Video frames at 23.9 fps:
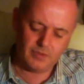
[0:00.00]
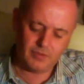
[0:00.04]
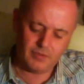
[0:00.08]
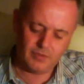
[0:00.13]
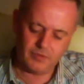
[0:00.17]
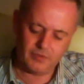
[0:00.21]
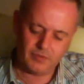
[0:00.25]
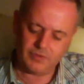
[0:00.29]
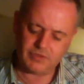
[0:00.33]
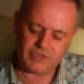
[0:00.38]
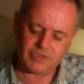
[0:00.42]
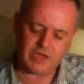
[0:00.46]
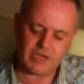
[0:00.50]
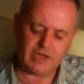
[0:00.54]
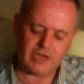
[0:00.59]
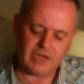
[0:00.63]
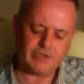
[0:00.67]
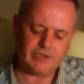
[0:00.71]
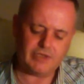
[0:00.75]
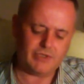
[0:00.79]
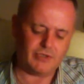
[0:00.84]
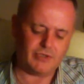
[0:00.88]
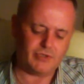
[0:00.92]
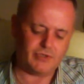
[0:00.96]
But the tally
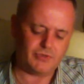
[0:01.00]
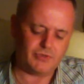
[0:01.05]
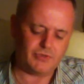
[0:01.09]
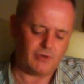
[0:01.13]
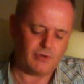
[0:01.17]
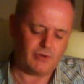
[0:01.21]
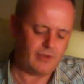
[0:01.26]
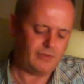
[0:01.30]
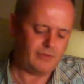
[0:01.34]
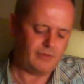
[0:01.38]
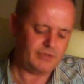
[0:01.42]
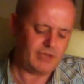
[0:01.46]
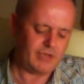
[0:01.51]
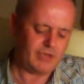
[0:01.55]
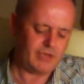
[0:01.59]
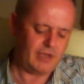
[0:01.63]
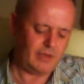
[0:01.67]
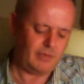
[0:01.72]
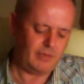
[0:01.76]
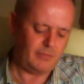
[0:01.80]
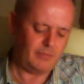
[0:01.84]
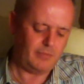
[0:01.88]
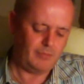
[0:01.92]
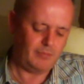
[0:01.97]
turns around
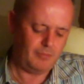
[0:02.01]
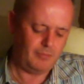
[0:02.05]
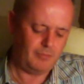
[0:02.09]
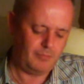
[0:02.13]
saying